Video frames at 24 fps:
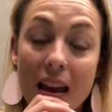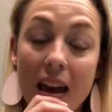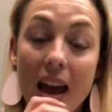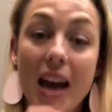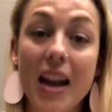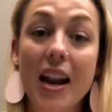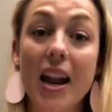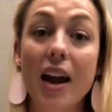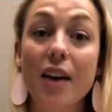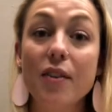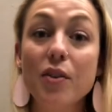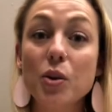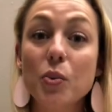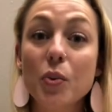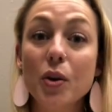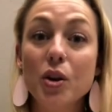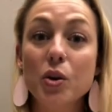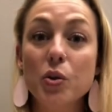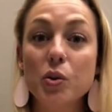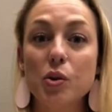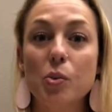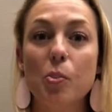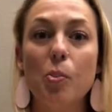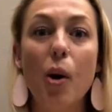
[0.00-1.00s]
And everyone
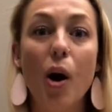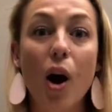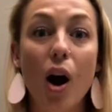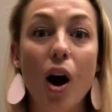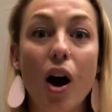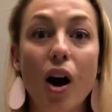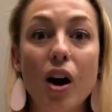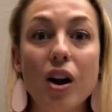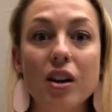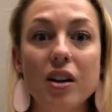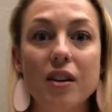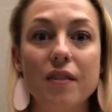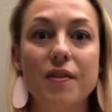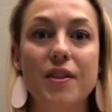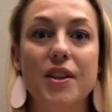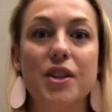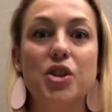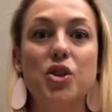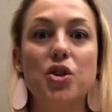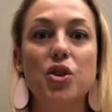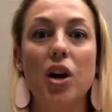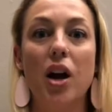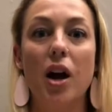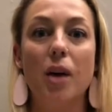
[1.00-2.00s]
who's a part of
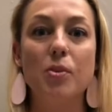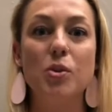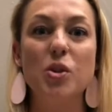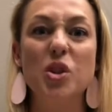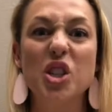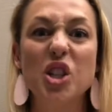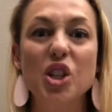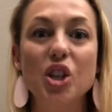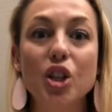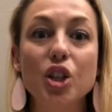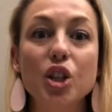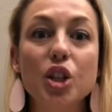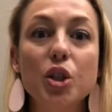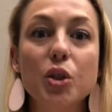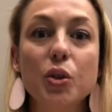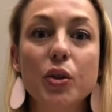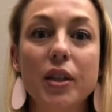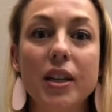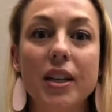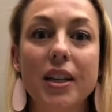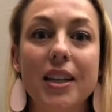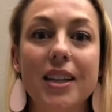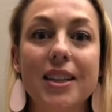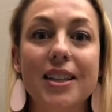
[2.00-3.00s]
this tribe, who's
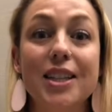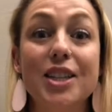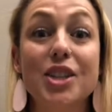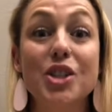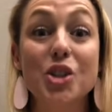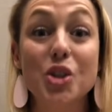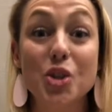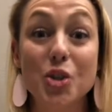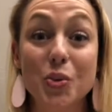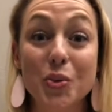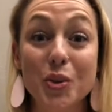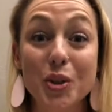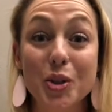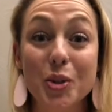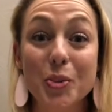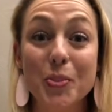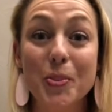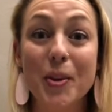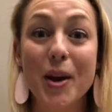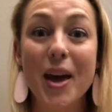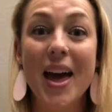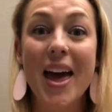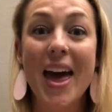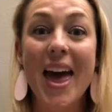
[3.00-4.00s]
included in this group,
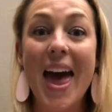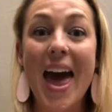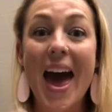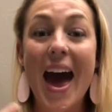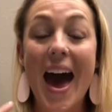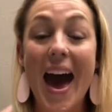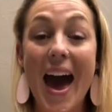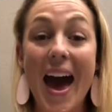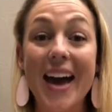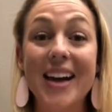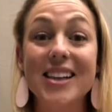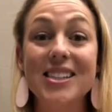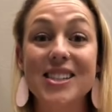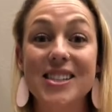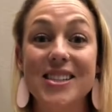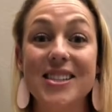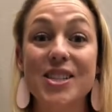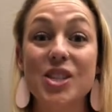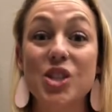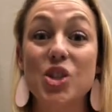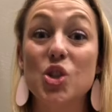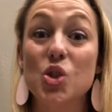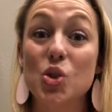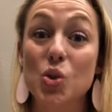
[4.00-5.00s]
has
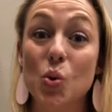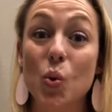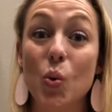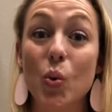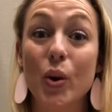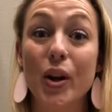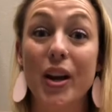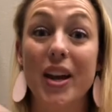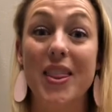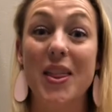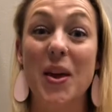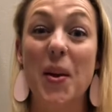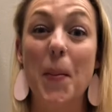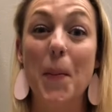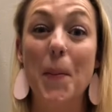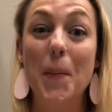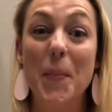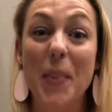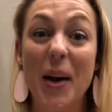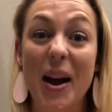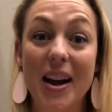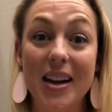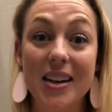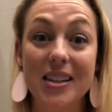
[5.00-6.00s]
this story that
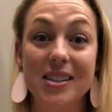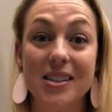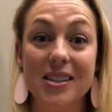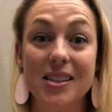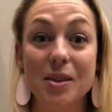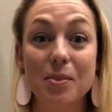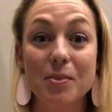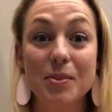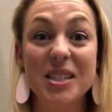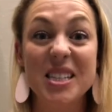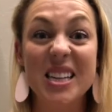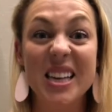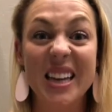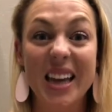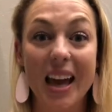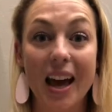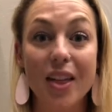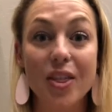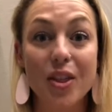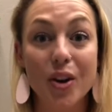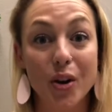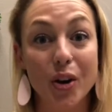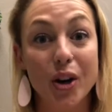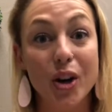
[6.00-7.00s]
binds them
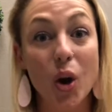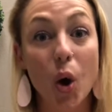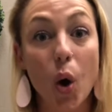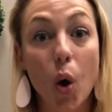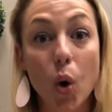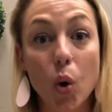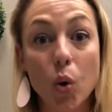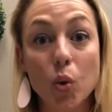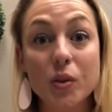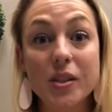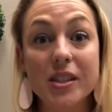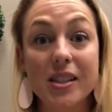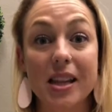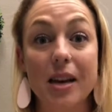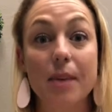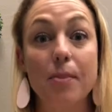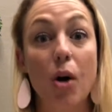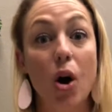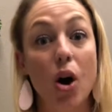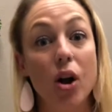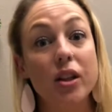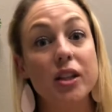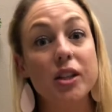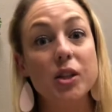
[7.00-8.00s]
together and holds them
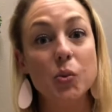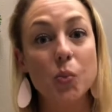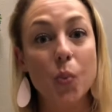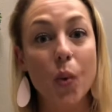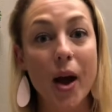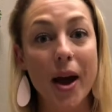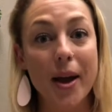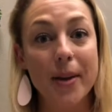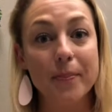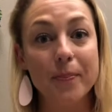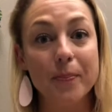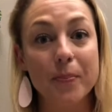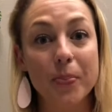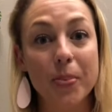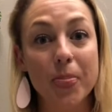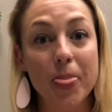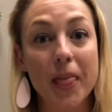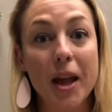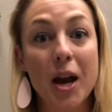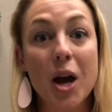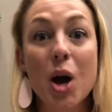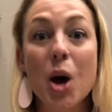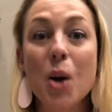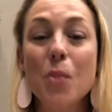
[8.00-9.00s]
all as one.
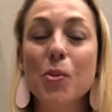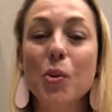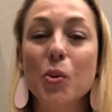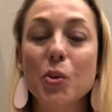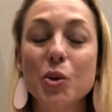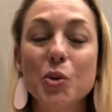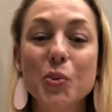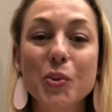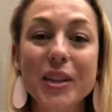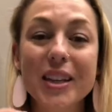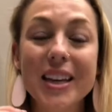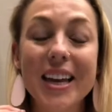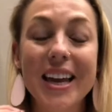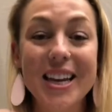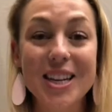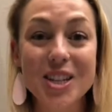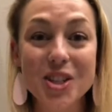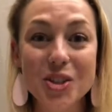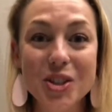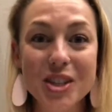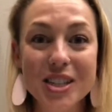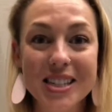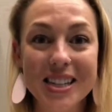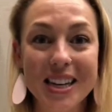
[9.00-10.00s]
But what's really
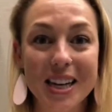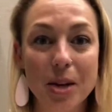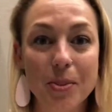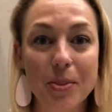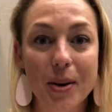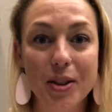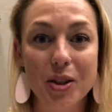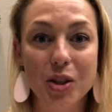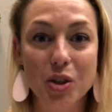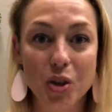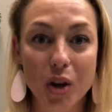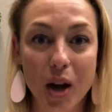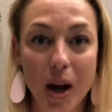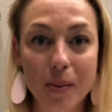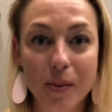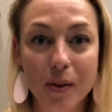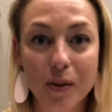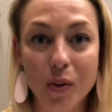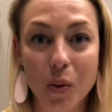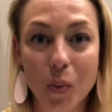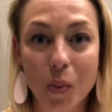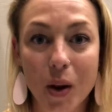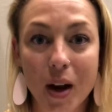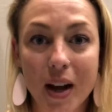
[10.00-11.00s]
interesting about the tribe of
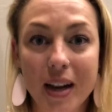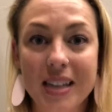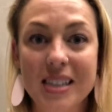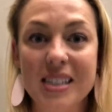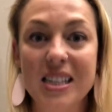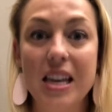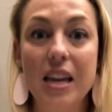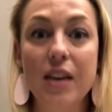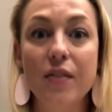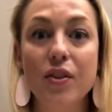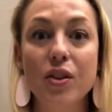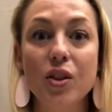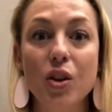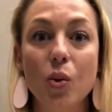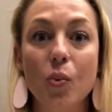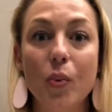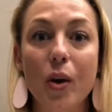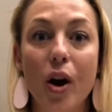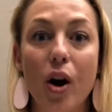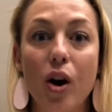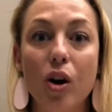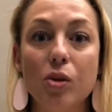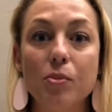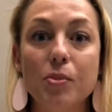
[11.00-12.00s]
the one is even though we
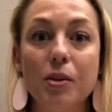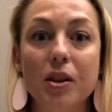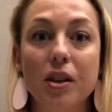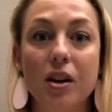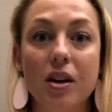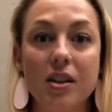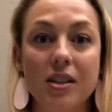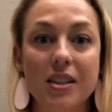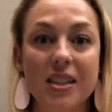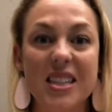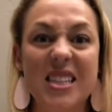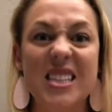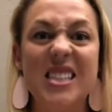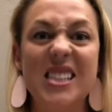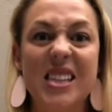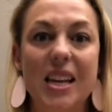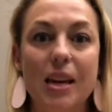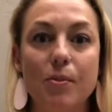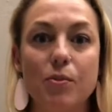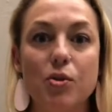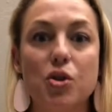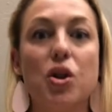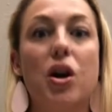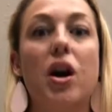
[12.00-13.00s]
all belong to the
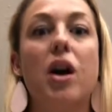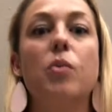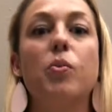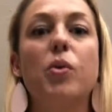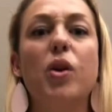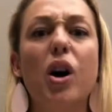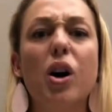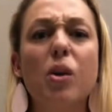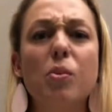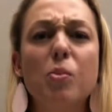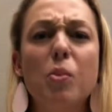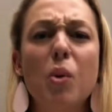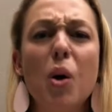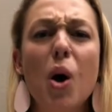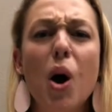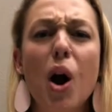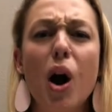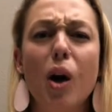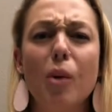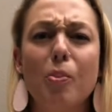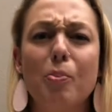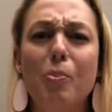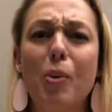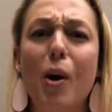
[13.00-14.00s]
same tribe, we all
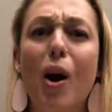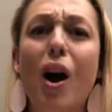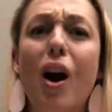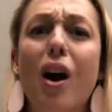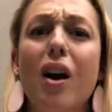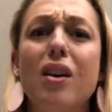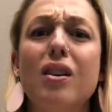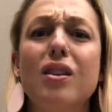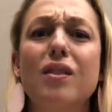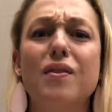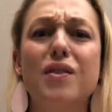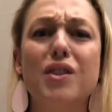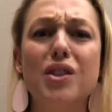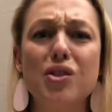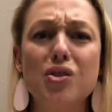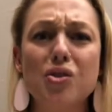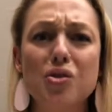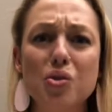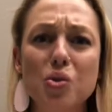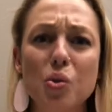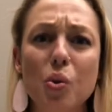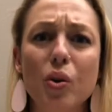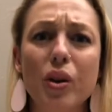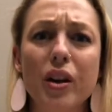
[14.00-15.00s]
are part of the
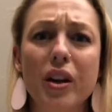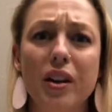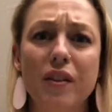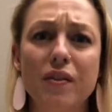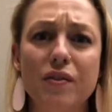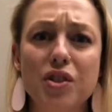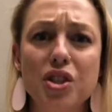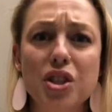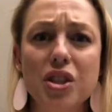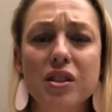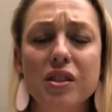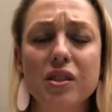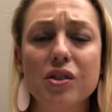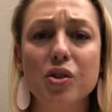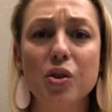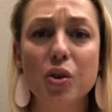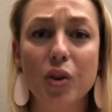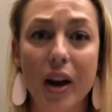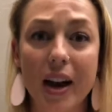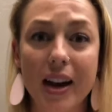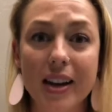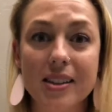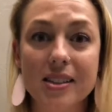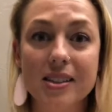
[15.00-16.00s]
story of Jesus
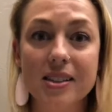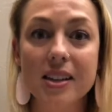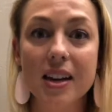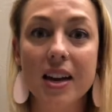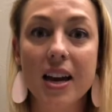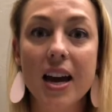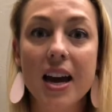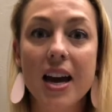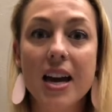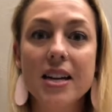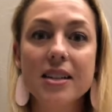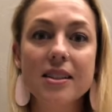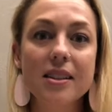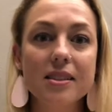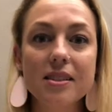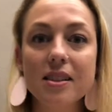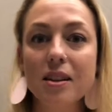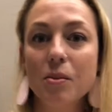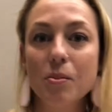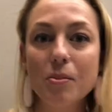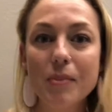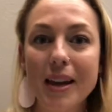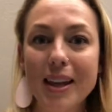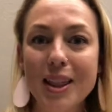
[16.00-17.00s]
Christ,
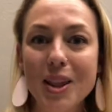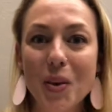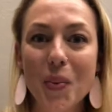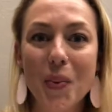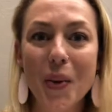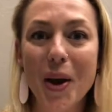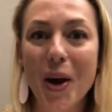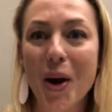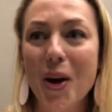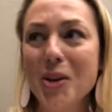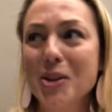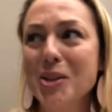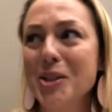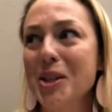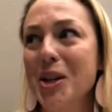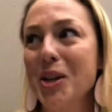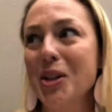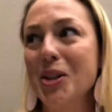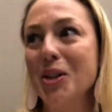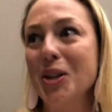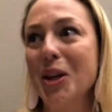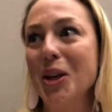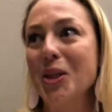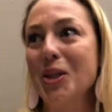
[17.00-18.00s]
doesn't mean that we all
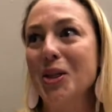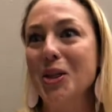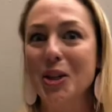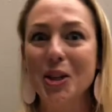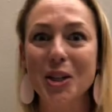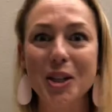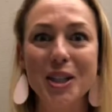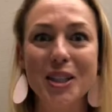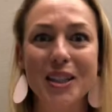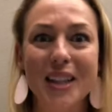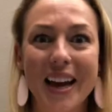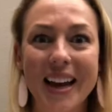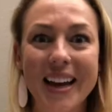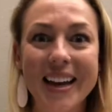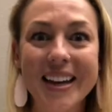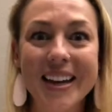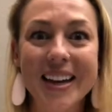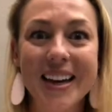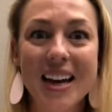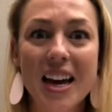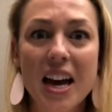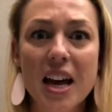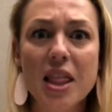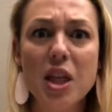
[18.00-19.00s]
suddenly look alike,
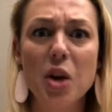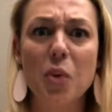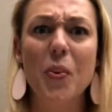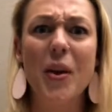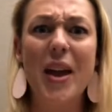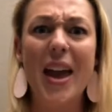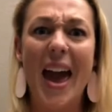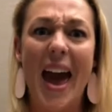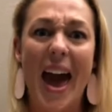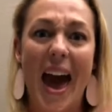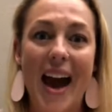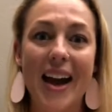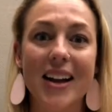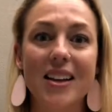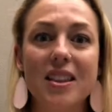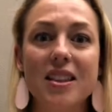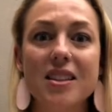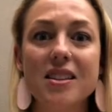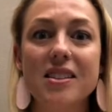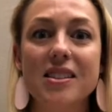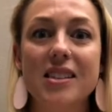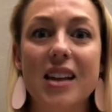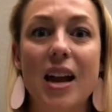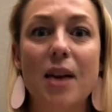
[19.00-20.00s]
that we act the
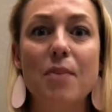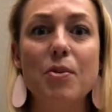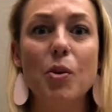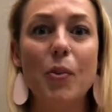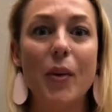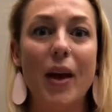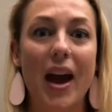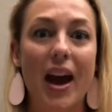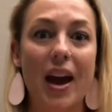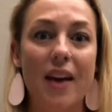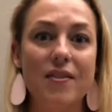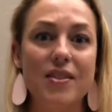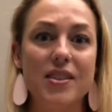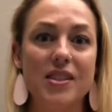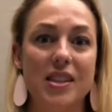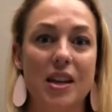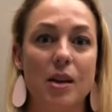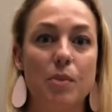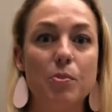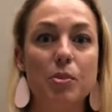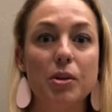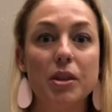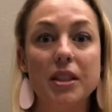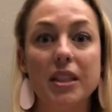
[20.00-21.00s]
same, that we have the
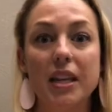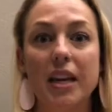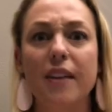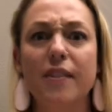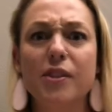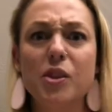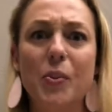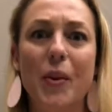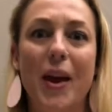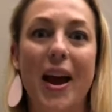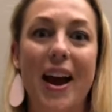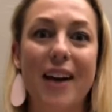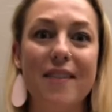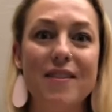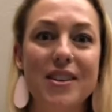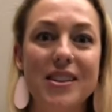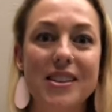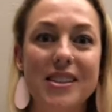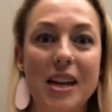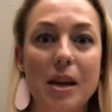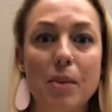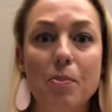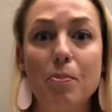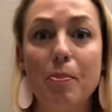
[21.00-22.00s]
same beliefs, we have the
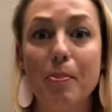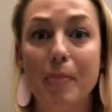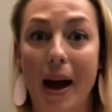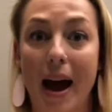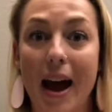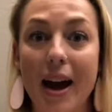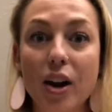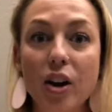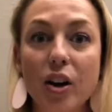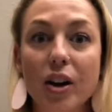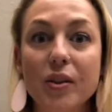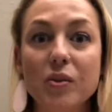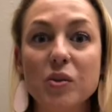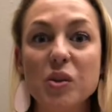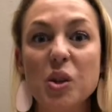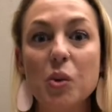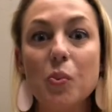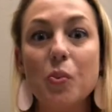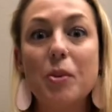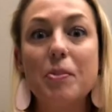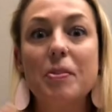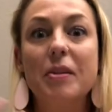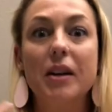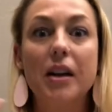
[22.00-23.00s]
same backgrounds, that
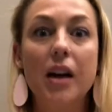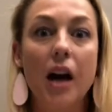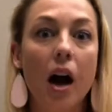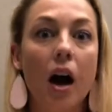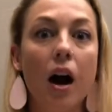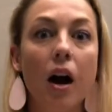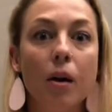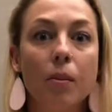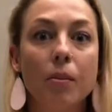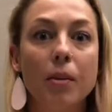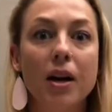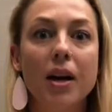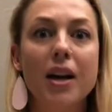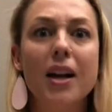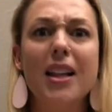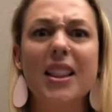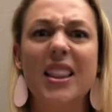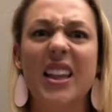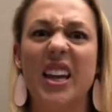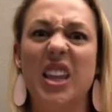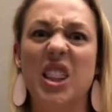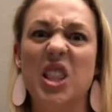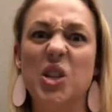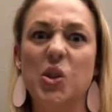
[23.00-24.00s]
we become
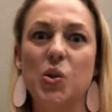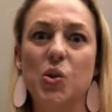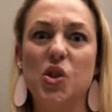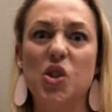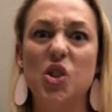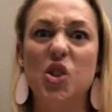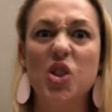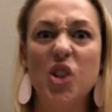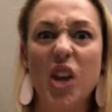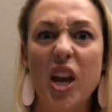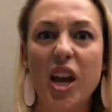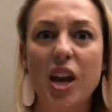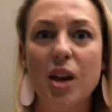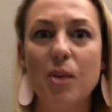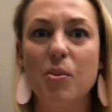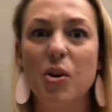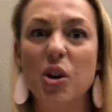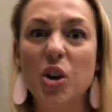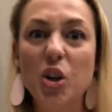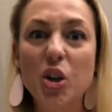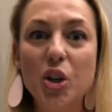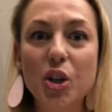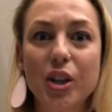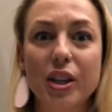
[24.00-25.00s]
like this same
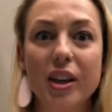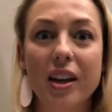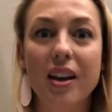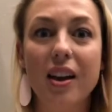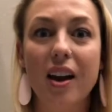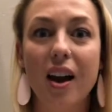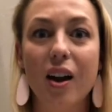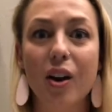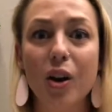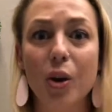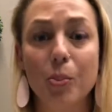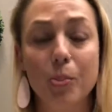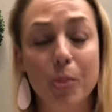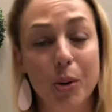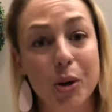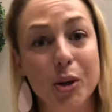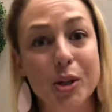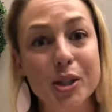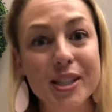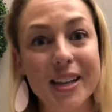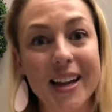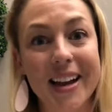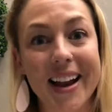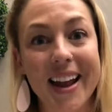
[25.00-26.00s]
cookie cutter
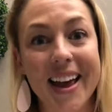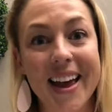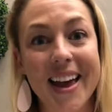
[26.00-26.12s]
person.